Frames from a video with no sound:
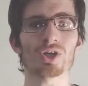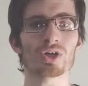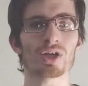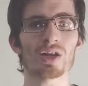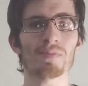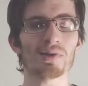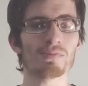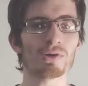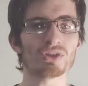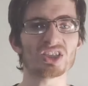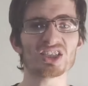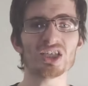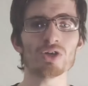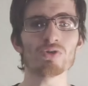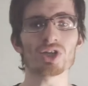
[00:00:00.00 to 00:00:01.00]
You're going to be the
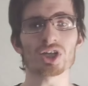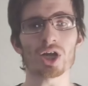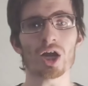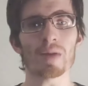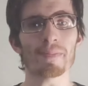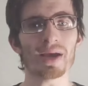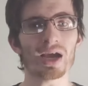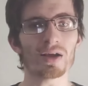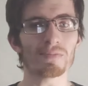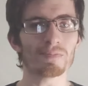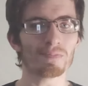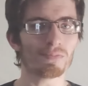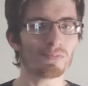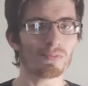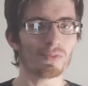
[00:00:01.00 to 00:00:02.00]
most skilled in combat
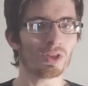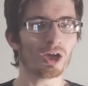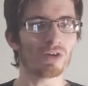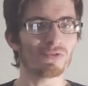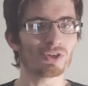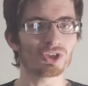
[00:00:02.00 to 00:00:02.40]
of